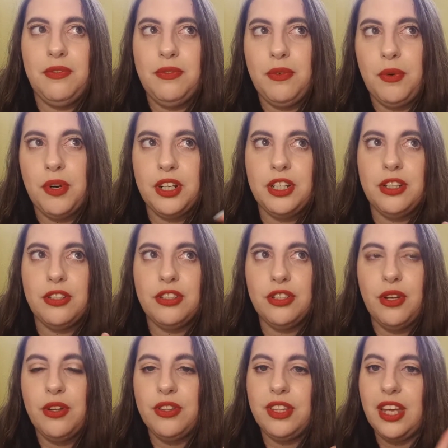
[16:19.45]
four years
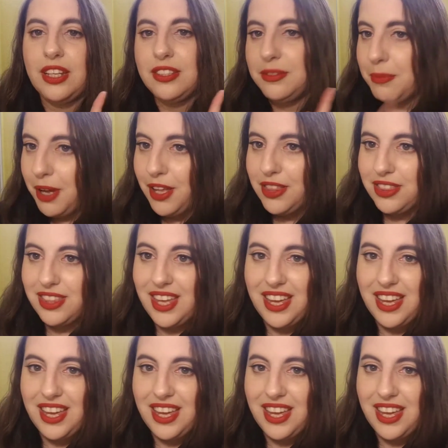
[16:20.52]
old next month,